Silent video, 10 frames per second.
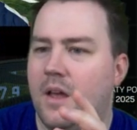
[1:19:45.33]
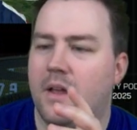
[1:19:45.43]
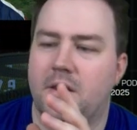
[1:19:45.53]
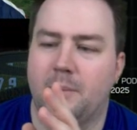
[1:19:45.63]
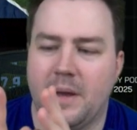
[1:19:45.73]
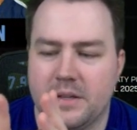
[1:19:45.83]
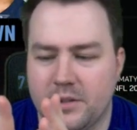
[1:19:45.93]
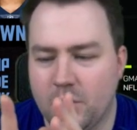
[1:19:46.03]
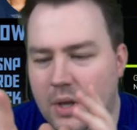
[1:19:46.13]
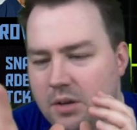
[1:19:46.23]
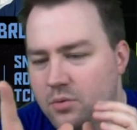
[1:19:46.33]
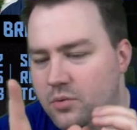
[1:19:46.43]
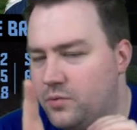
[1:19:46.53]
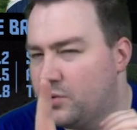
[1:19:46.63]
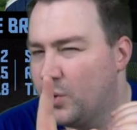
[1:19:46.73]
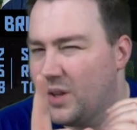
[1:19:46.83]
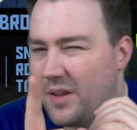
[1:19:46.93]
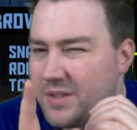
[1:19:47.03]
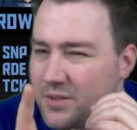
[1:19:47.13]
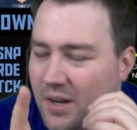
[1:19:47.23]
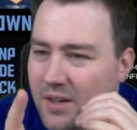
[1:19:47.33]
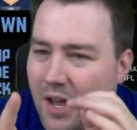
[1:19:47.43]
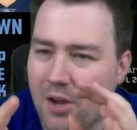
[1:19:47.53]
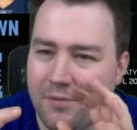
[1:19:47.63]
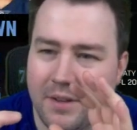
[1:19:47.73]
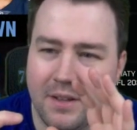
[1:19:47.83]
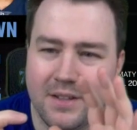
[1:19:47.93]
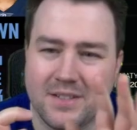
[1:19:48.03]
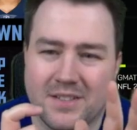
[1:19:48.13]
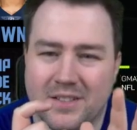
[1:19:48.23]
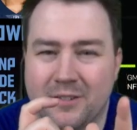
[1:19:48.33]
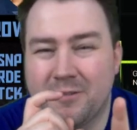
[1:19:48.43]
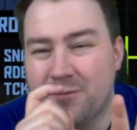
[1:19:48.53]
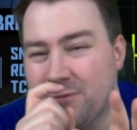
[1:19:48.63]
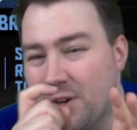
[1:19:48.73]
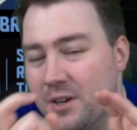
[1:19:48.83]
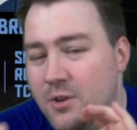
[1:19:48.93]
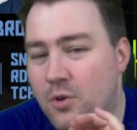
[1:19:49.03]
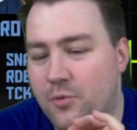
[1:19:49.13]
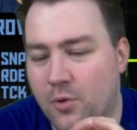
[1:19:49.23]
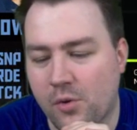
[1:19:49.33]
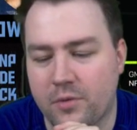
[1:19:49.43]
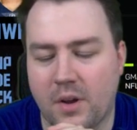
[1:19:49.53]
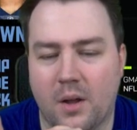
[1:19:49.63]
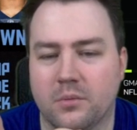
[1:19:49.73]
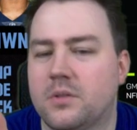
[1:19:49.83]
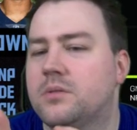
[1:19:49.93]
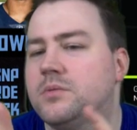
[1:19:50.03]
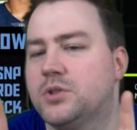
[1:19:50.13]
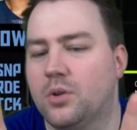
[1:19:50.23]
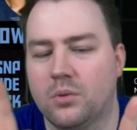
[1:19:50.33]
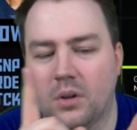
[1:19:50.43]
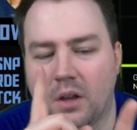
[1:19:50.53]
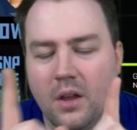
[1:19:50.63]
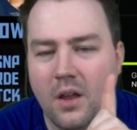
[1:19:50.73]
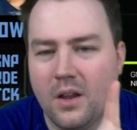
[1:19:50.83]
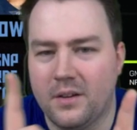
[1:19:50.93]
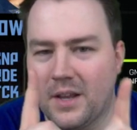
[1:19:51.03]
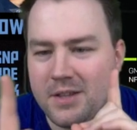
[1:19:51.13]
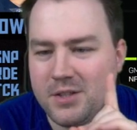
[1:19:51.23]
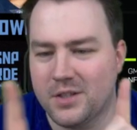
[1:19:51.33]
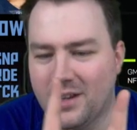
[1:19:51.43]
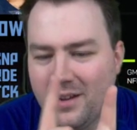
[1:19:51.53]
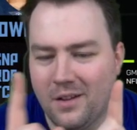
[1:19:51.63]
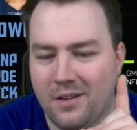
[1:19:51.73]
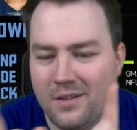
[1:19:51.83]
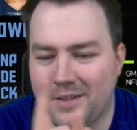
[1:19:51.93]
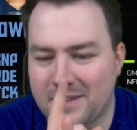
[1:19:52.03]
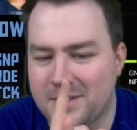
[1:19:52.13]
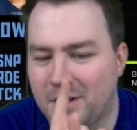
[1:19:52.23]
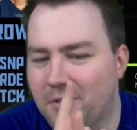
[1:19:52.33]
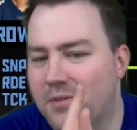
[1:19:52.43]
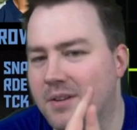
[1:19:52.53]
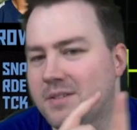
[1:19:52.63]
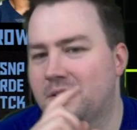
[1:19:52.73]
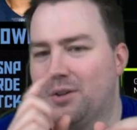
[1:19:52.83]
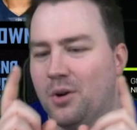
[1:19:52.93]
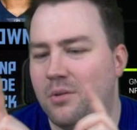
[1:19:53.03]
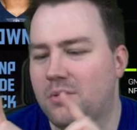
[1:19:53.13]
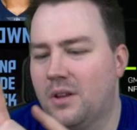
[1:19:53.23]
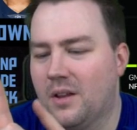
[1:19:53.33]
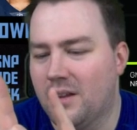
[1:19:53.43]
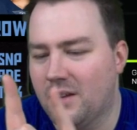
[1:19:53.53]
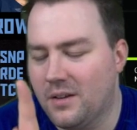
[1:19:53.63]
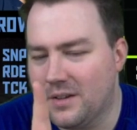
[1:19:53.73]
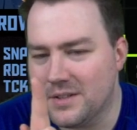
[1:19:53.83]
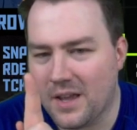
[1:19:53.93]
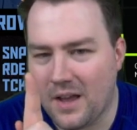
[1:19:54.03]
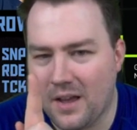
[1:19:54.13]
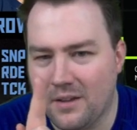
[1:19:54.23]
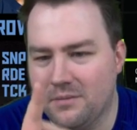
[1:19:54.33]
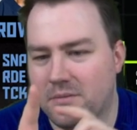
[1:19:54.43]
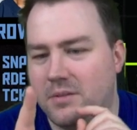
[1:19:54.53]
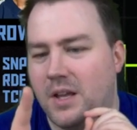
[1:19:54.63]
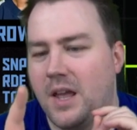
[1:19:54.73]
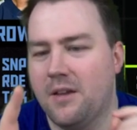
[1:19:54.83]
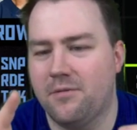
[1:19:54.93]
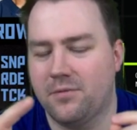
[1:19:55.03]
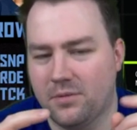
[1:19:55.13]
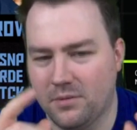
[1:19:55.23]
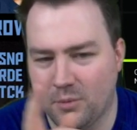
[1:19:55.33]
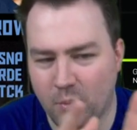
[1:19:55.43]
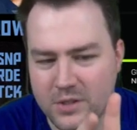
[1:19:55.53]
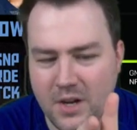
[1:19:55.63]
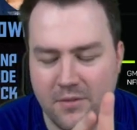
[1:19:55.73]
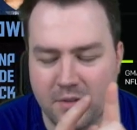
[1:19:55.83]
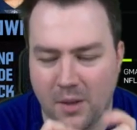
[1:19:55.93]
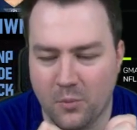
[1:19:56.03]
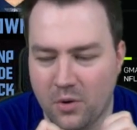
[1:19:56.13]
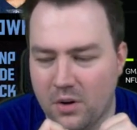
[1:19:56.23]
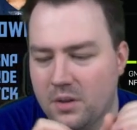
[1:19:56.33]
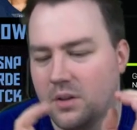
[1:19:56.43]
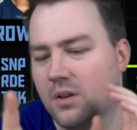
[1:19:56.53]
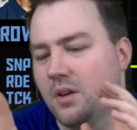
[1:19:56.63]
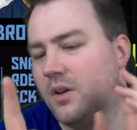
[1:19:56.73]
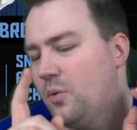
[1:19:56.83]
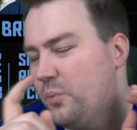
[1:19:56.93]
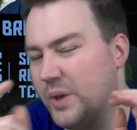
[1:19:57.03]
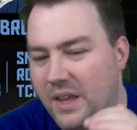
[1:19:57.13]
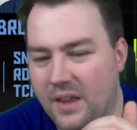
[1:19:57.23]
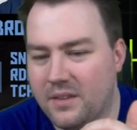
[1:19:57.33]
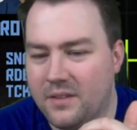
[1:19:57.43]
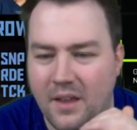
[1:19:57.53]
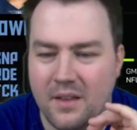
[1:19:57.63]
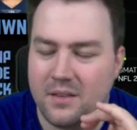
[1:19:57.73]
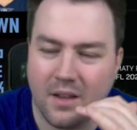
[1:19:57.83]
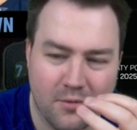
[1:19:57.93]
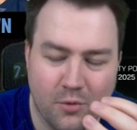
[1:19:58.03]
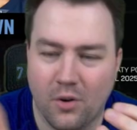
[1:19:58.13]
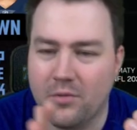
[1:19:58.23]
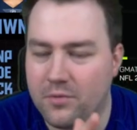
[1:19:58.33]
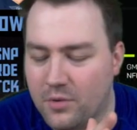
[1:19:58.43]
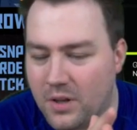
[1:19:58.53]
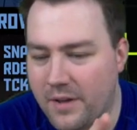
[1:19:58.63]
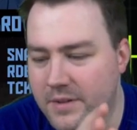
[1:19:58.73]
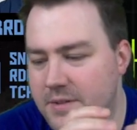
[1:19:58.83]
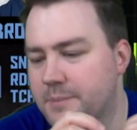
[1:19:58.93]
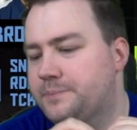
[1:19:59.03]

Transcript: The best you can do for Will Levis right now, I think, is 3rd or 4th round. So that's the difference, you know. This guy, if we draft Cam Ward, we can get like 4th for Levis,